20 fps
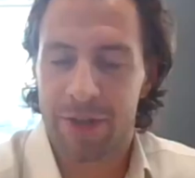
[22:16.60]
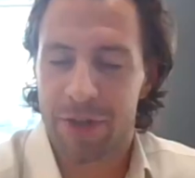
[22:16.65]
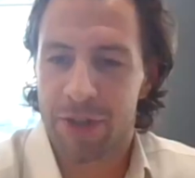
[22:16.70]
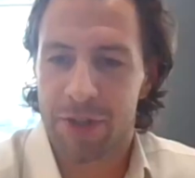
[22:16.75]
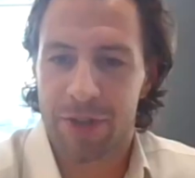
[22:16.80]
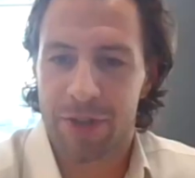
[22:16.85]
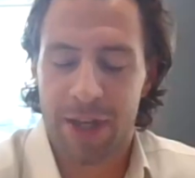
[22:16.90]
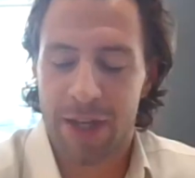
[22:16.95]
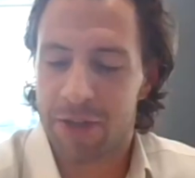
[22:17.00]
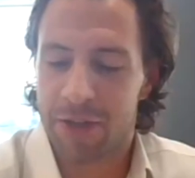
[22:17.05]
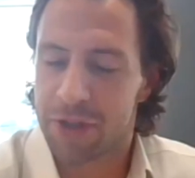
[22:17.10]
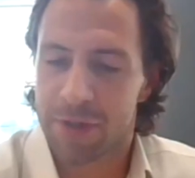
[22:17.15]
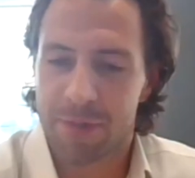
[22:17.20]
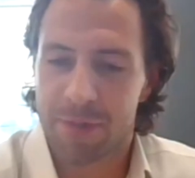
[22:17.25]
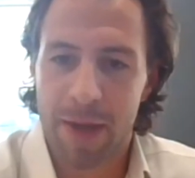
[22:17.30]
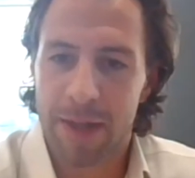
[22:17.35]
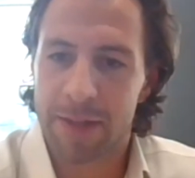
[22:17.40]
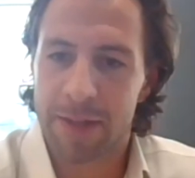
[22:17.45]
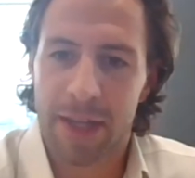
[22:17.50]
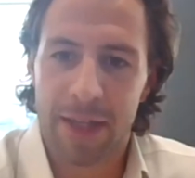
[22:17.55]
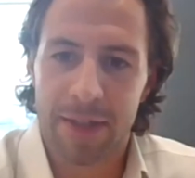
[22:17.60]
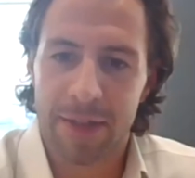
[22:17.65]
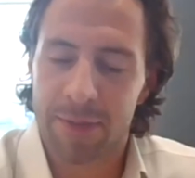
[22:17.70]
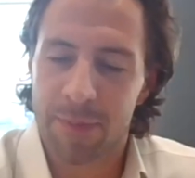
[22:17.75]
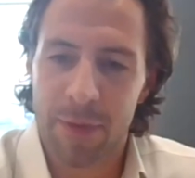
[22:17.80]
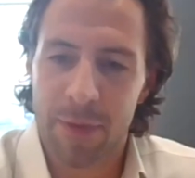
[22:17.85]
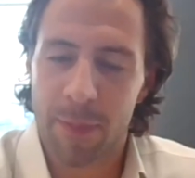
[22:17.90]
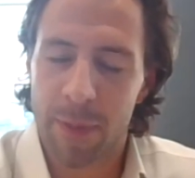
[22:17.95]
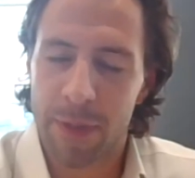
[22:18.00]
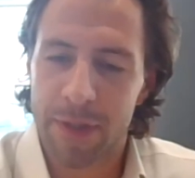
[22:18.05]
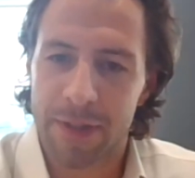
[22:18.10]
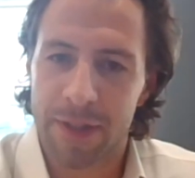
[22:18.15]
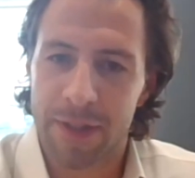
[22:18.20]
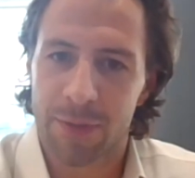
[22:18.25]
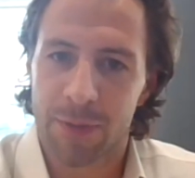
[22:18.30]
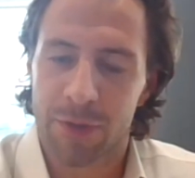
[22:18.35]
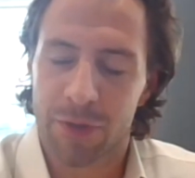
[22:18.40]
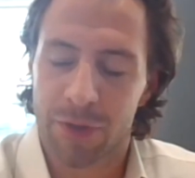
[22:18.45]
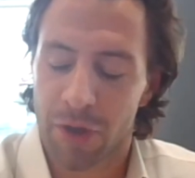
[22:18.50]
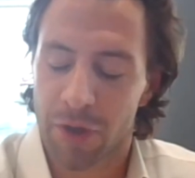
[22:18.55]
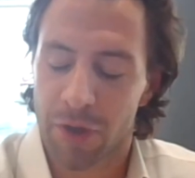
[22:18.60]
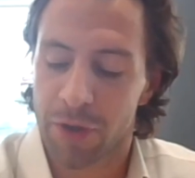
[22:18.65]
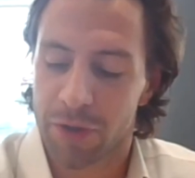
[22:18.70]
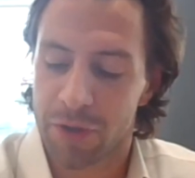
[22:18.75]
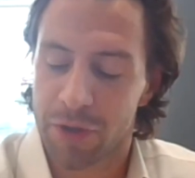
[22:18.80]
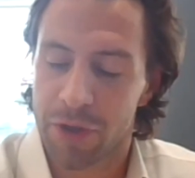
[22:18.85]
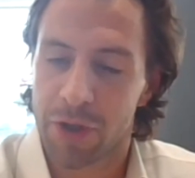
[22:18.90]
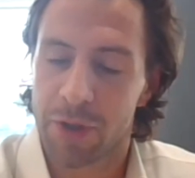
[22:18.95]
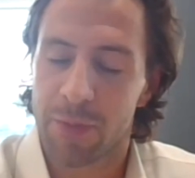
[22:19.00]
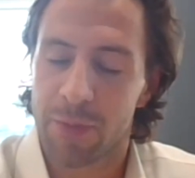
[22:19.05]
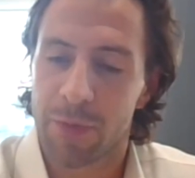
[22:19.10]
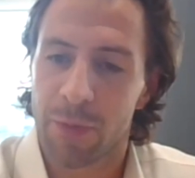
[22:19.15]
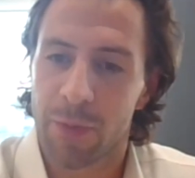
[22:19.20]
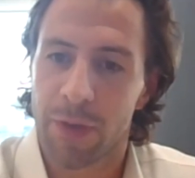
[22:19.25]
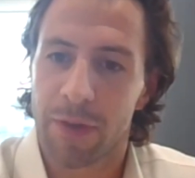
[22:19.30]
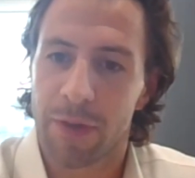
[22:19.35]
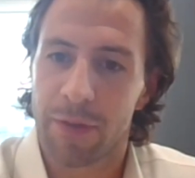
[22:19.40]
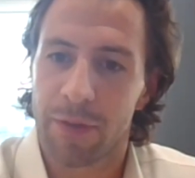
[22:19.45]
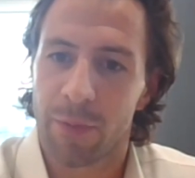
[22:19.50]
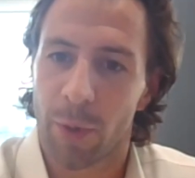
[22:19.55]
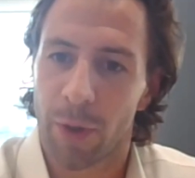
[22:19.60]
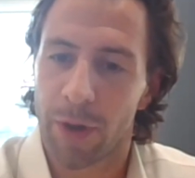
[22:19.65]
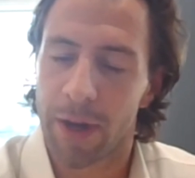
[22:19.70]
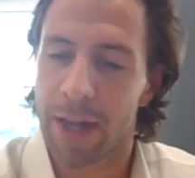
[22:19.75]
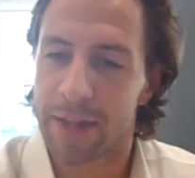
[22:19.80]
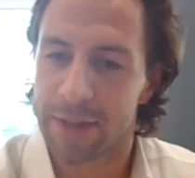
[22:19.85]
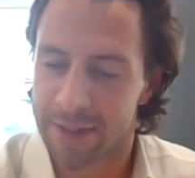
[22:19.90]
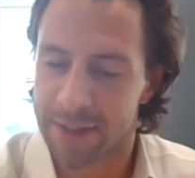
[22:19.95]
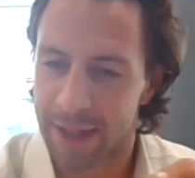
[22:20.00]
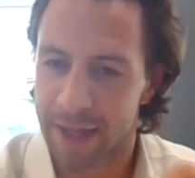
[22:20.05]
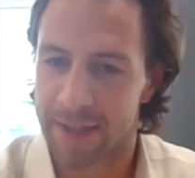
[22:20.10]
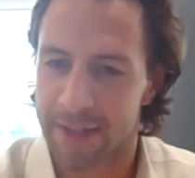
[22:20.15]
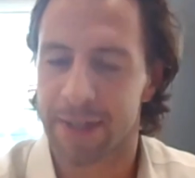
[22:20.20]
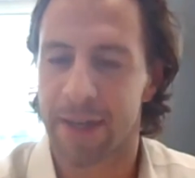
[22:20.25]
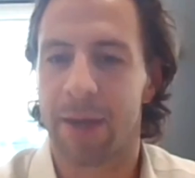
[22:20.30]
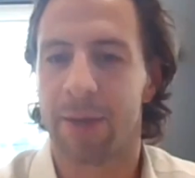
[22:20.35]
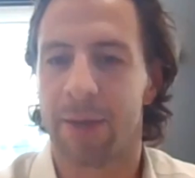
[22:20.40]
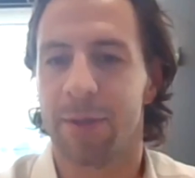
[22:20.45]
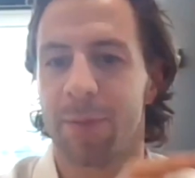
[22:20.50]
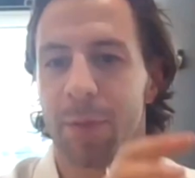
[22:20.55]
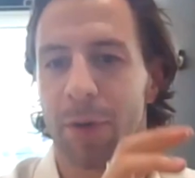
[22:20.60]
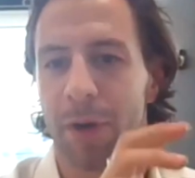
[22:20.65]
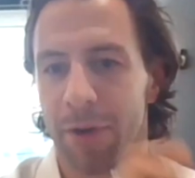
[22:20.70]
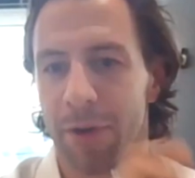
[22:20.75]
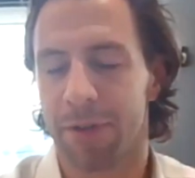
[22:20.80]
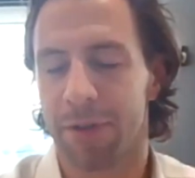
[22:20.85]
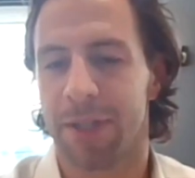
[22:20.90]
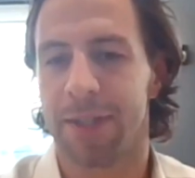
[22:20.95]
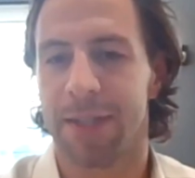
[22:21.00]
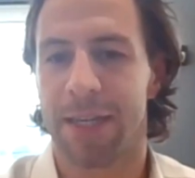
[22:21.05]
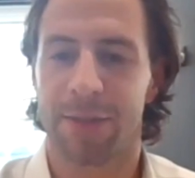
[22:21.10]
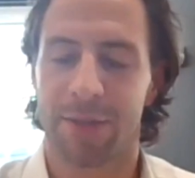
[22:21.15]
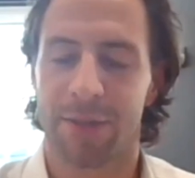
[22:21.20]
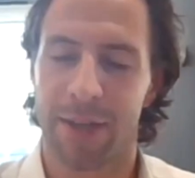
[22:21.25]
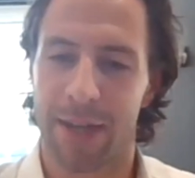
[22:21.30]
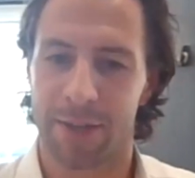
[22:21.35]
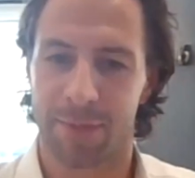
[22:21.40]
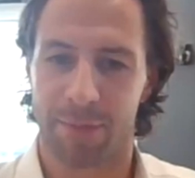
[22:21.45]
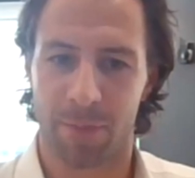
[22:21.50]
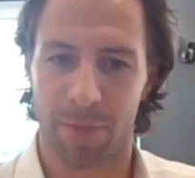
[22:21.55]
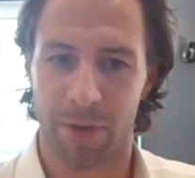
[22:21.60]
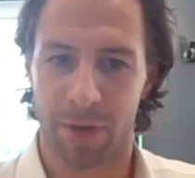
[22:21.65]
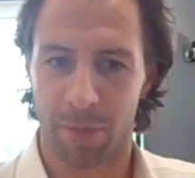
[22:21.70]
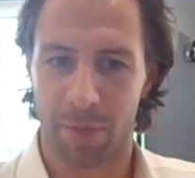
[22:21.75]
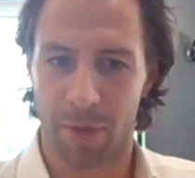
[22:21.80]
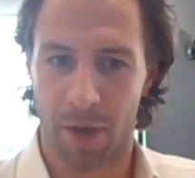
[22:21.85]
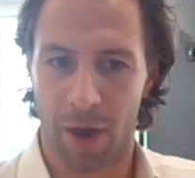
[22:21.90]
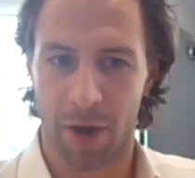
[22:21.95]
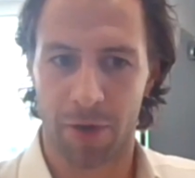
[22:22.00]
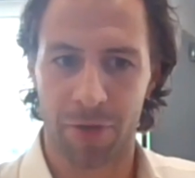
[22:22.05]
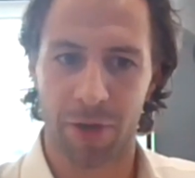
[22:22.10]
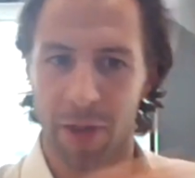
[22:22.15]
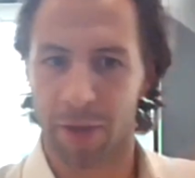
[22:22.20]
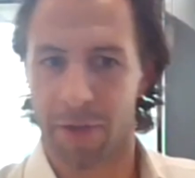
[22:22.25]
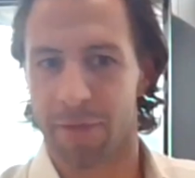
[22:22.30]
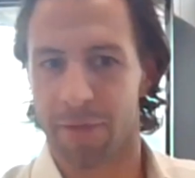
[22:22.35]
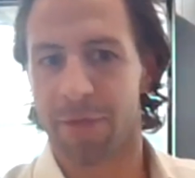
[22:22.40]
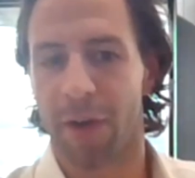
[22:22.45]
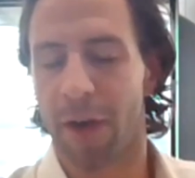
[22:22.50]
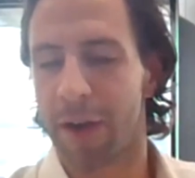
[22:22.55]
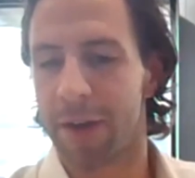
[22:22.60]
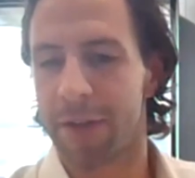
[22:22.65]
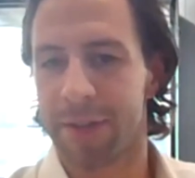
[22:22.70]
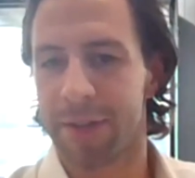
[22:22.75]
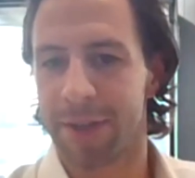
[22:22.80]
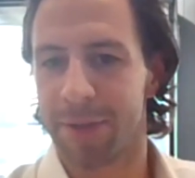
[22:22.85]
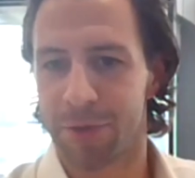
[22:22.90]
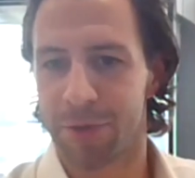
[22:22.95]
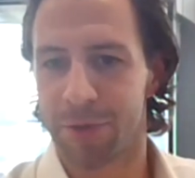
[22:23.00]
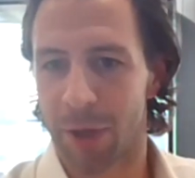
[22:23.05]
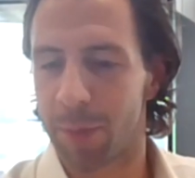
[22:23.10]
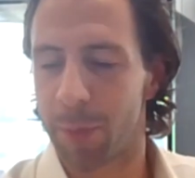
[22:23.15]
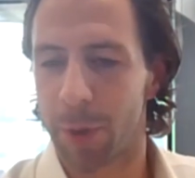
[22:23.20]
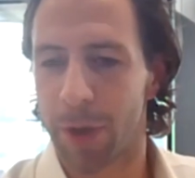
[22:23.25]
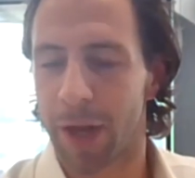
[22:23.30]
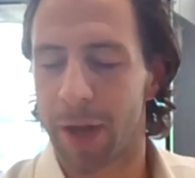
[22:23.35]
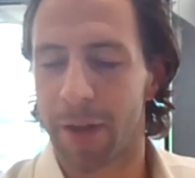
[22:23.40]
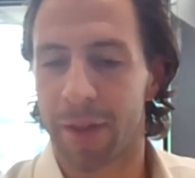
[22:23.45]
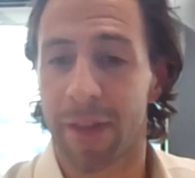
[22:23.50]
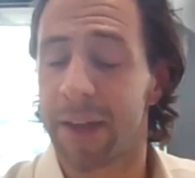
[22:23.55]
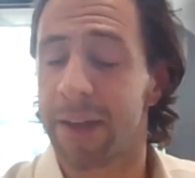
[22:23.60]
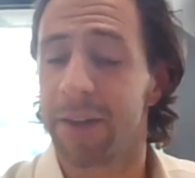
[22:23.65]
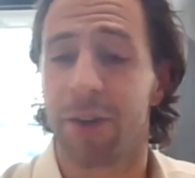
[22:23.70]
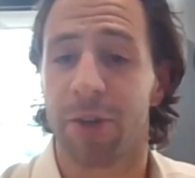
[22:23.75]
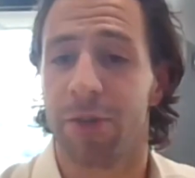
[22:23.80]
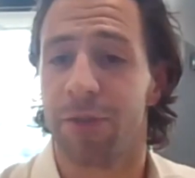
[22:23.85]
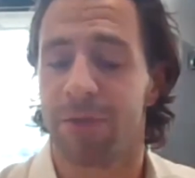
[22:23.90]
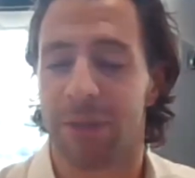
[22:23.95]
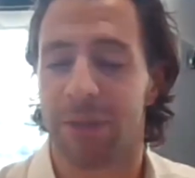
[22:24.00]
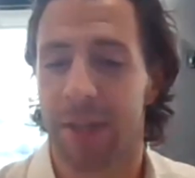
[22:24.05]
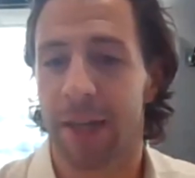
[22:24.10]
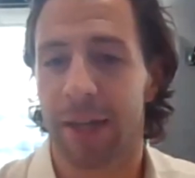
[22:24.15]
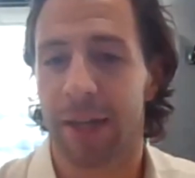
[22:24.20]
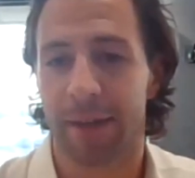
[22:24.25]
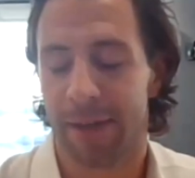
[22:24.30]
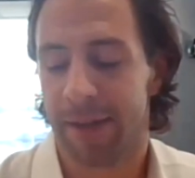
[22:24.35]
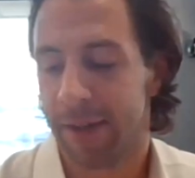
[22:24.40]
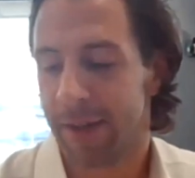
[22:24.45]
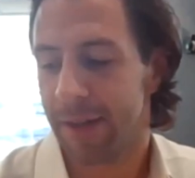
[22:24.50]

just made sense, but the business was so consumed with what its day-to-day priorities, it's 100 other fires that it was trying to put out that they couldn't see it.